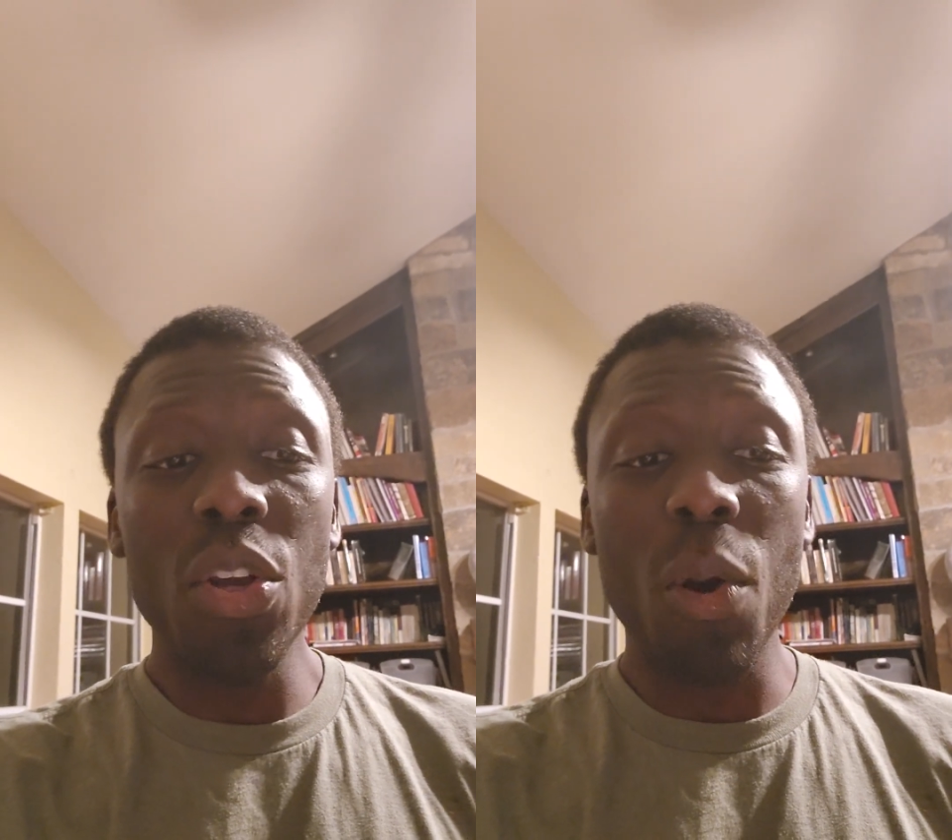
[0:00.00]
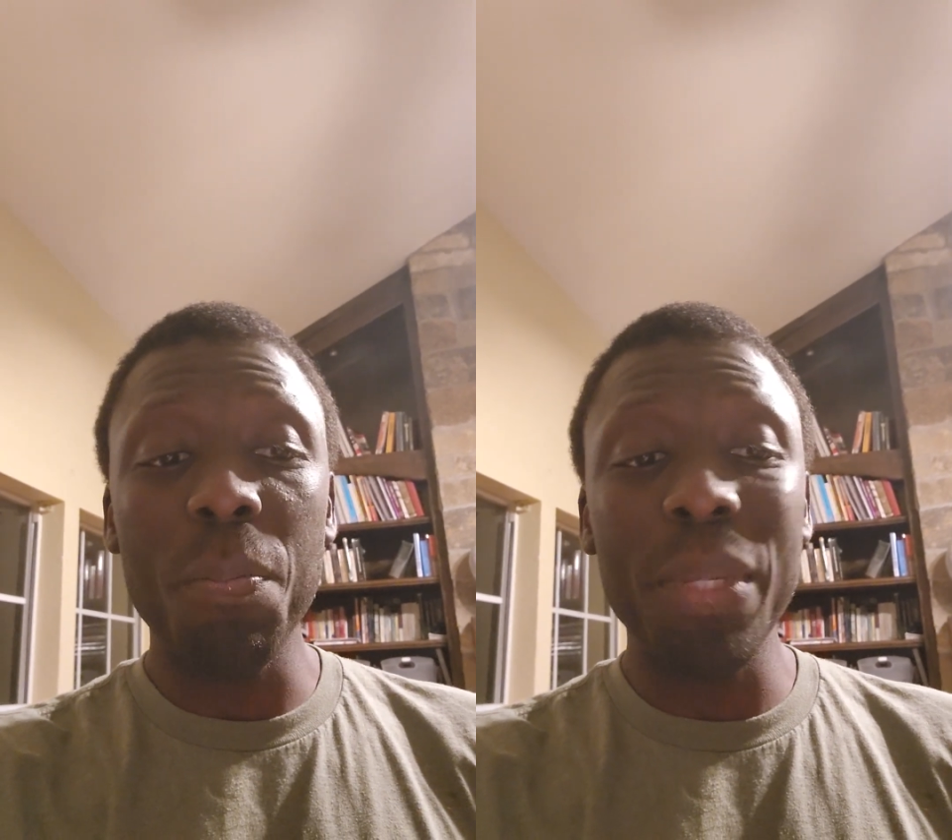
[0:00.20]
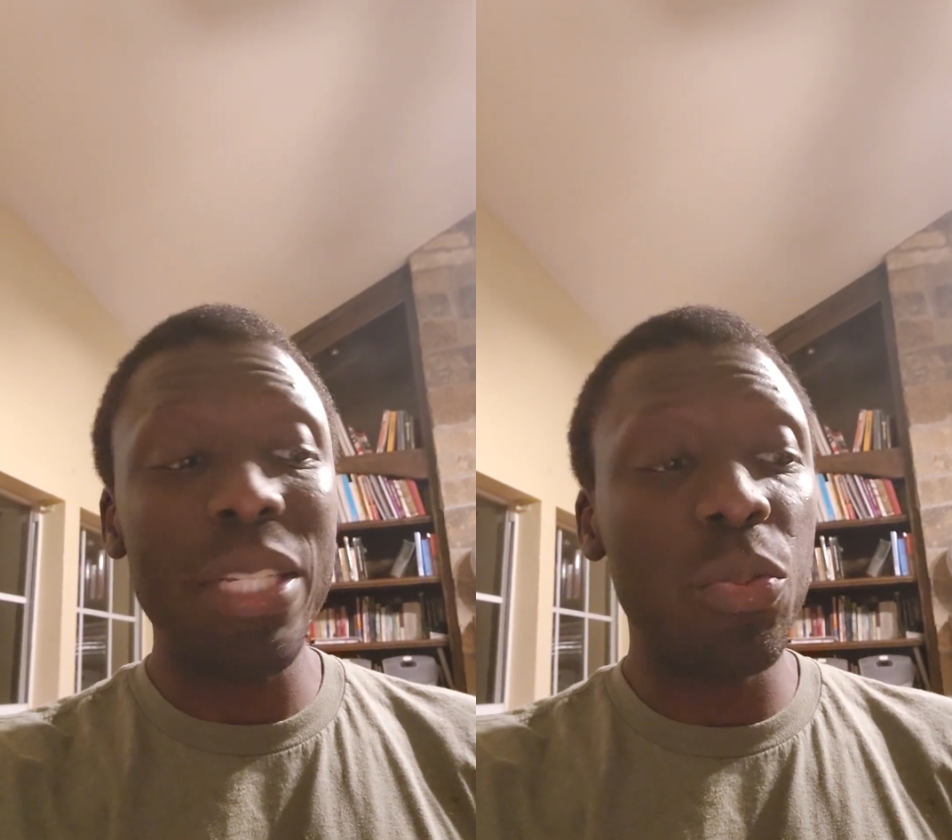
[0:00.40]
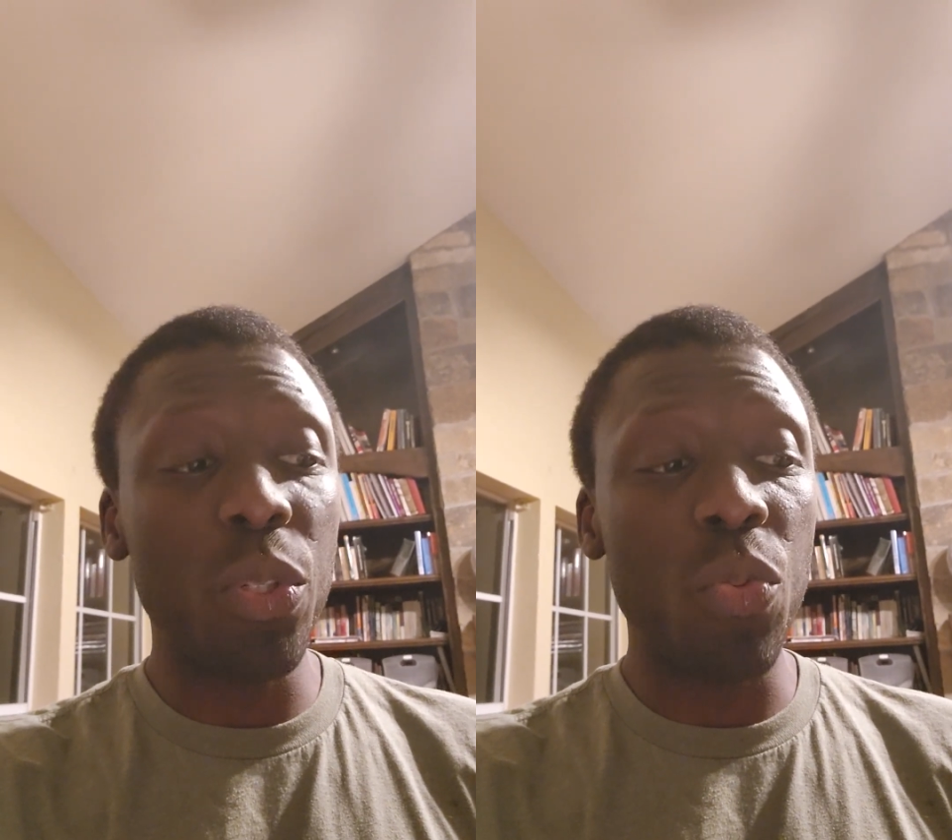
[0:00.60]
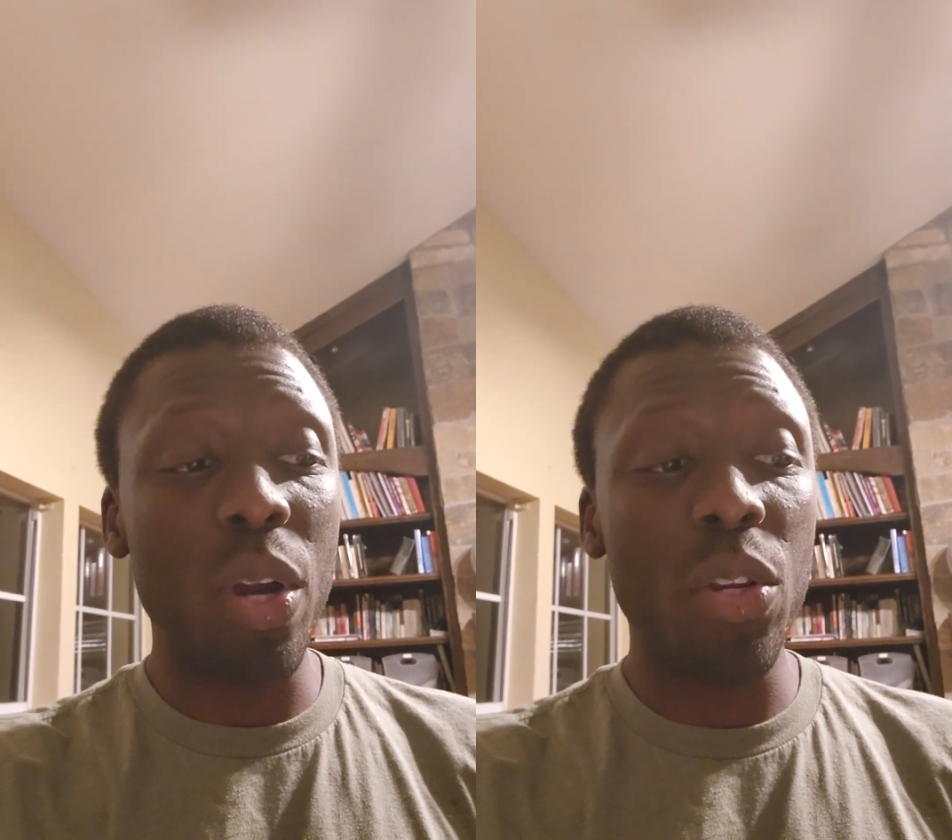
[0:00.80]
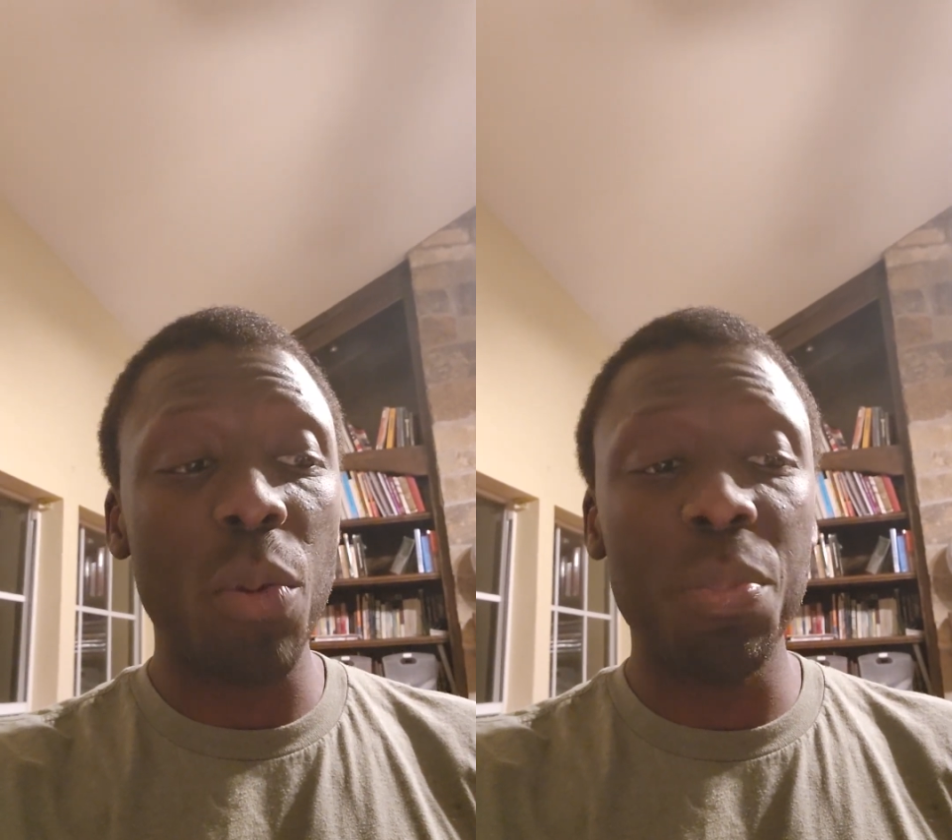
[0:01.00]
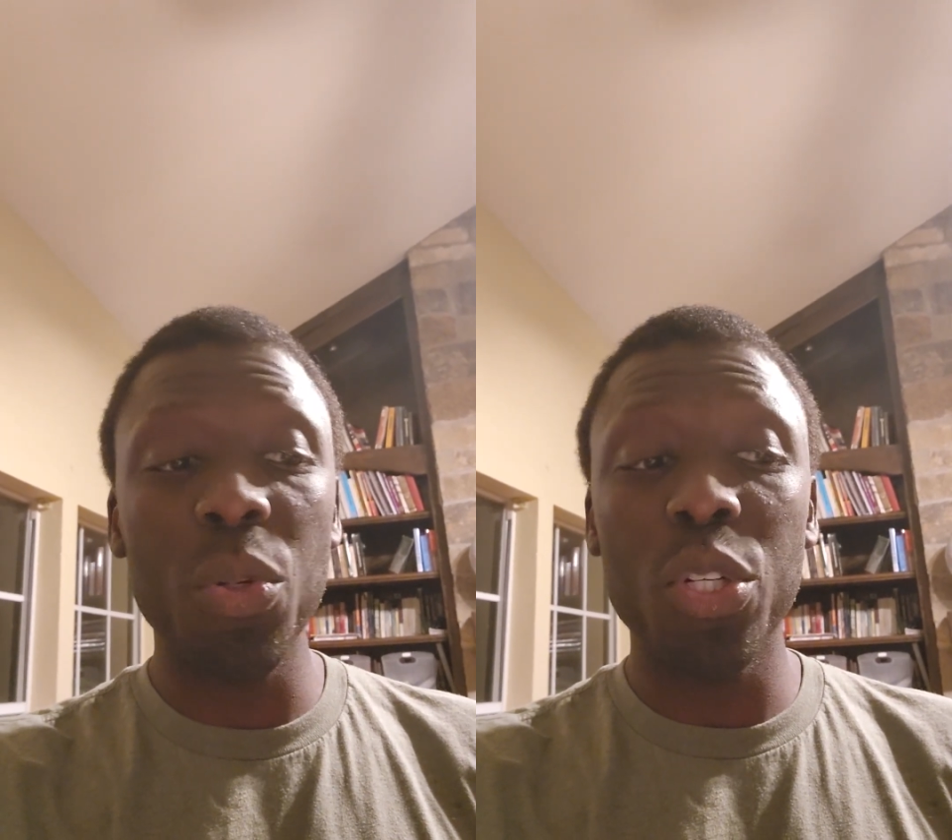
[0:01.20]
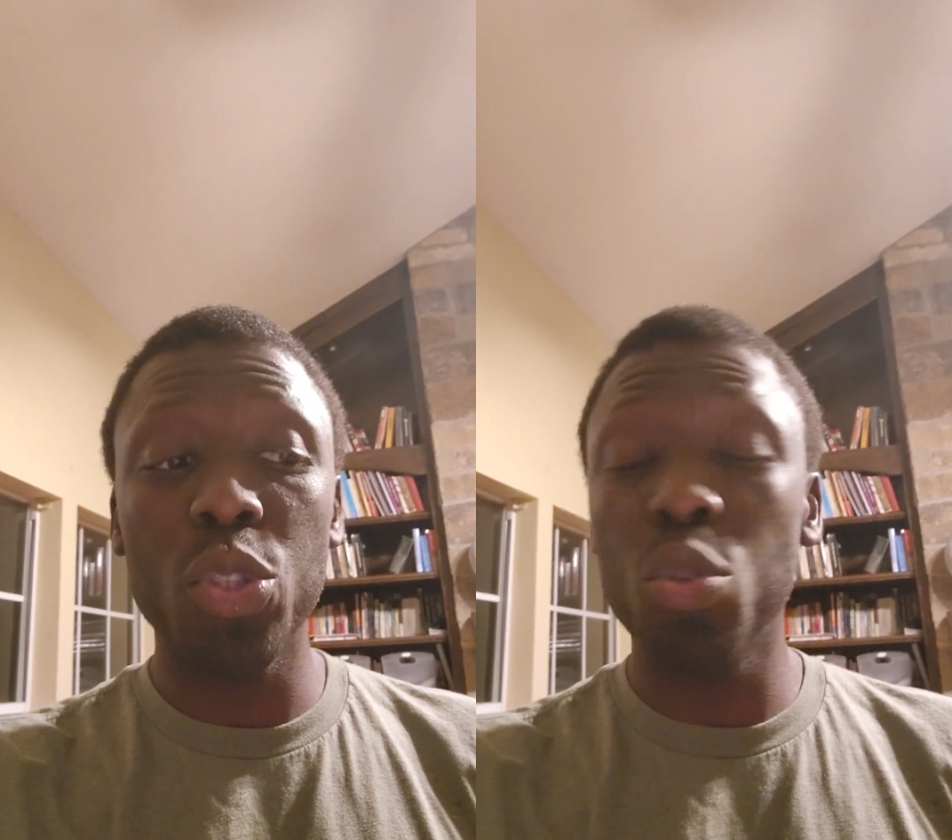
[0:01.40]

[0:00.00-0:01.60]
compete with what computers